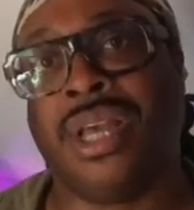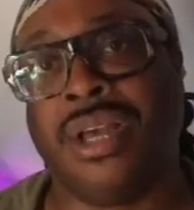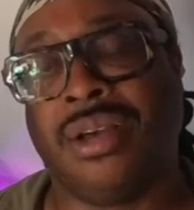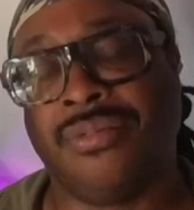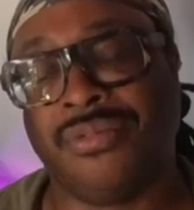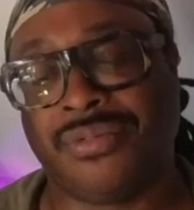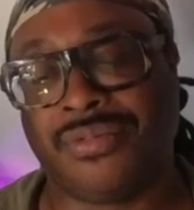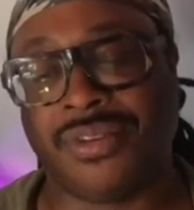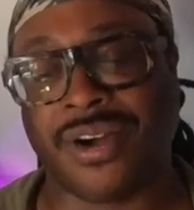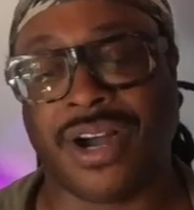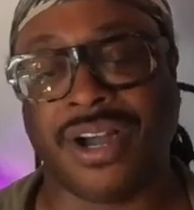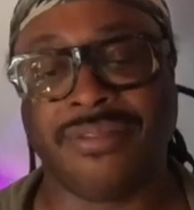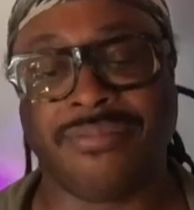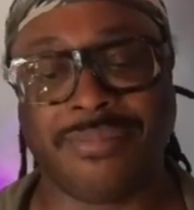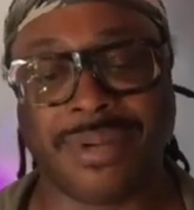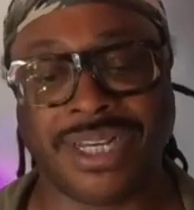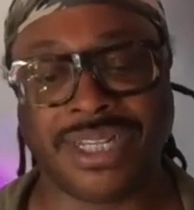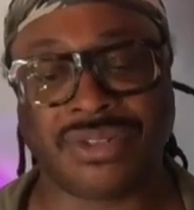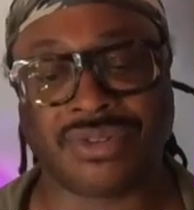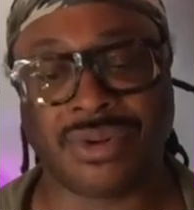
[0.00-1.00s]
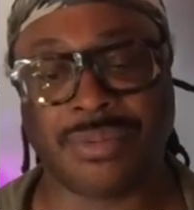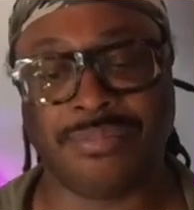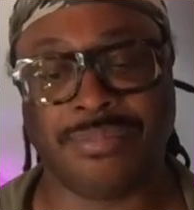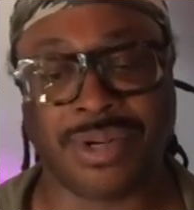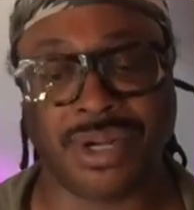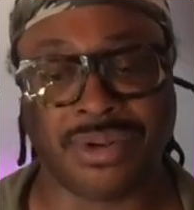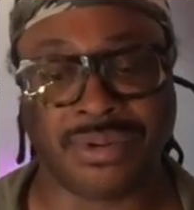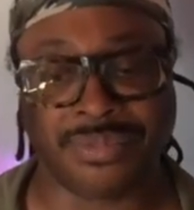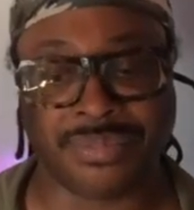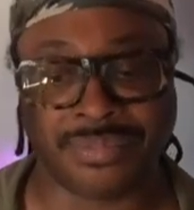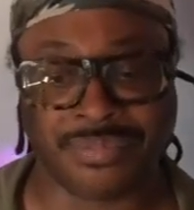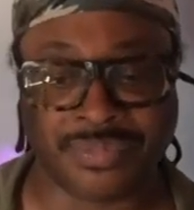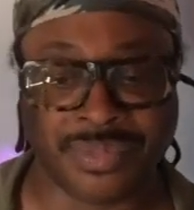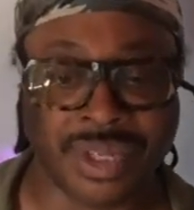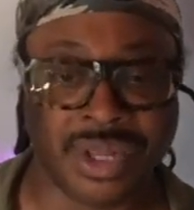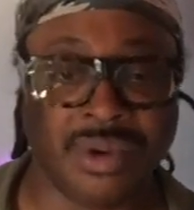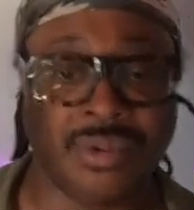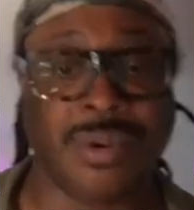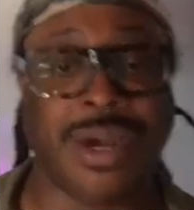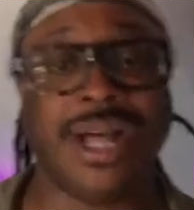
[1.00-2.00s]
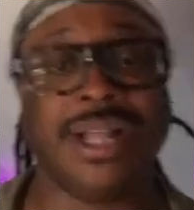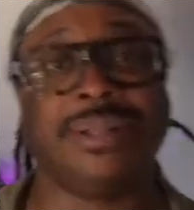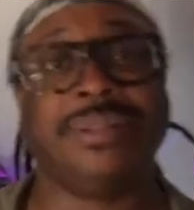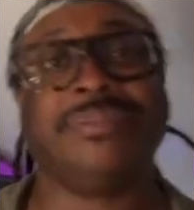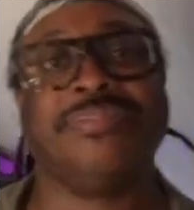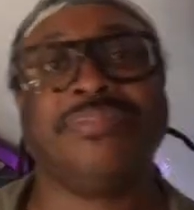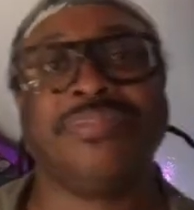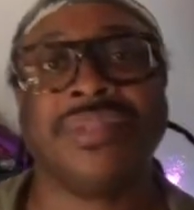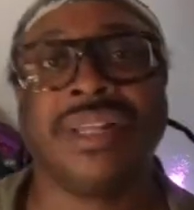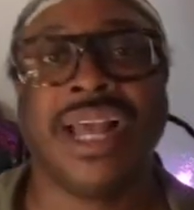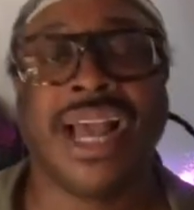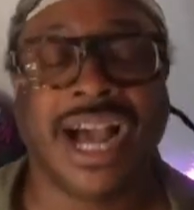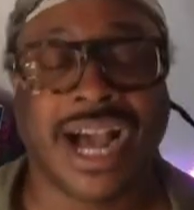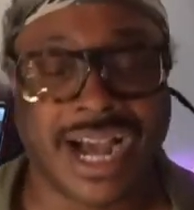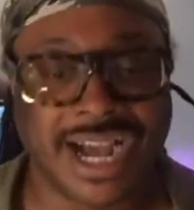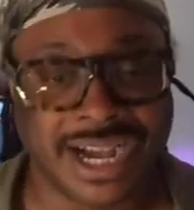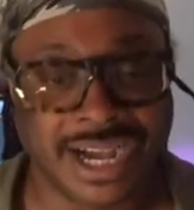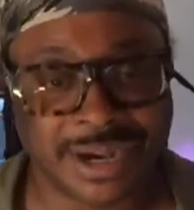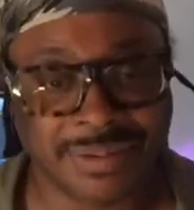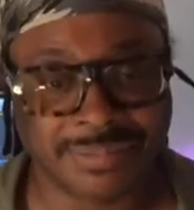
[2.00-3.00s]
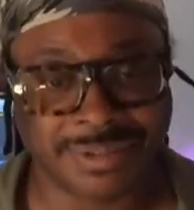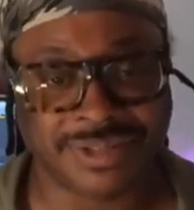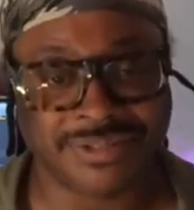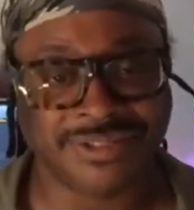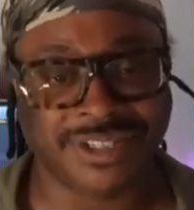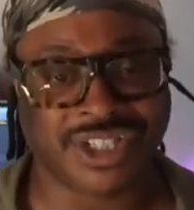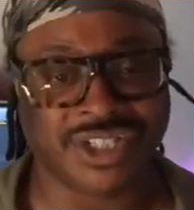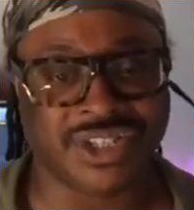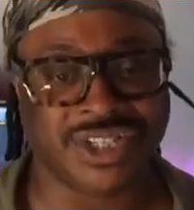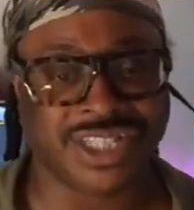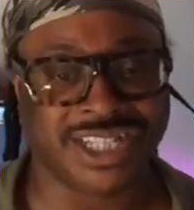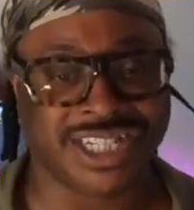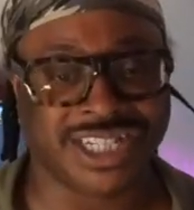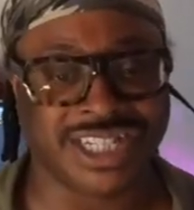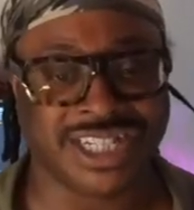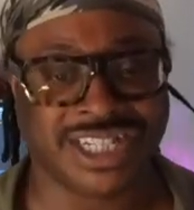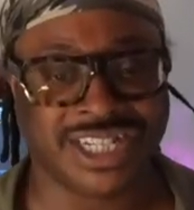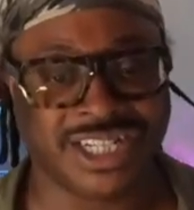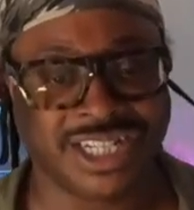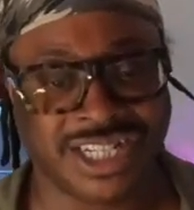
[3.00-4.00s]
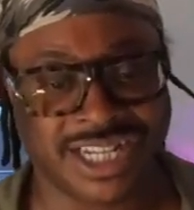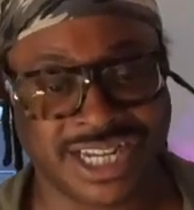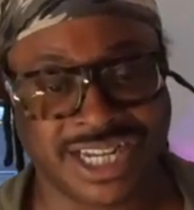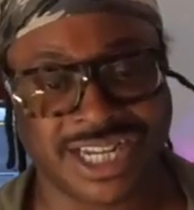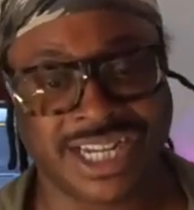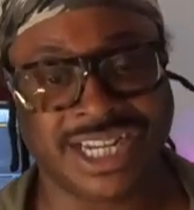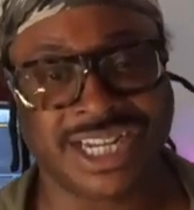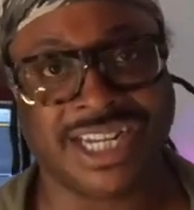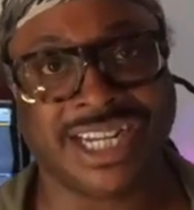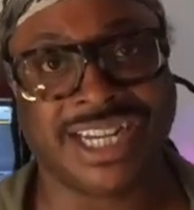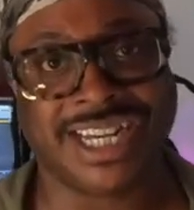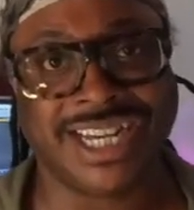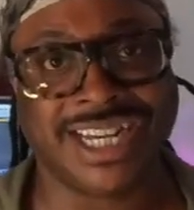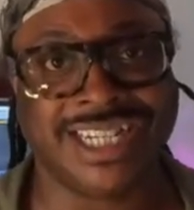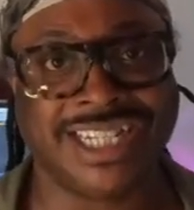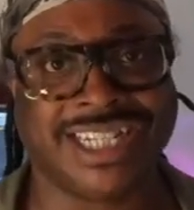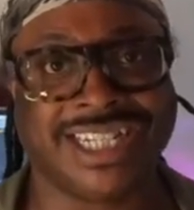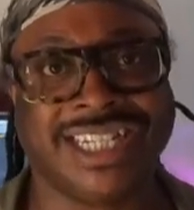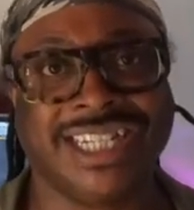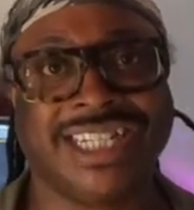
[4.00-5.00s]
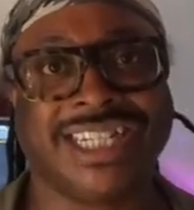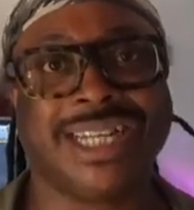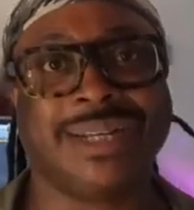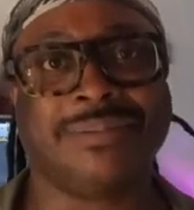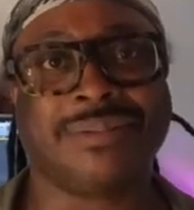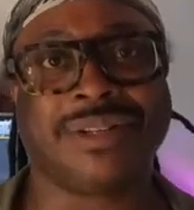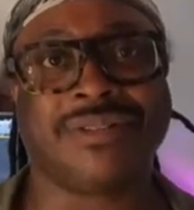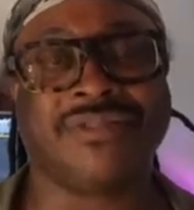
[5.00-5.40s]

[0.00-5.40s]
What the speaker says: and 5 bass trombone. Well, I hope you enjoyed this little hints and tips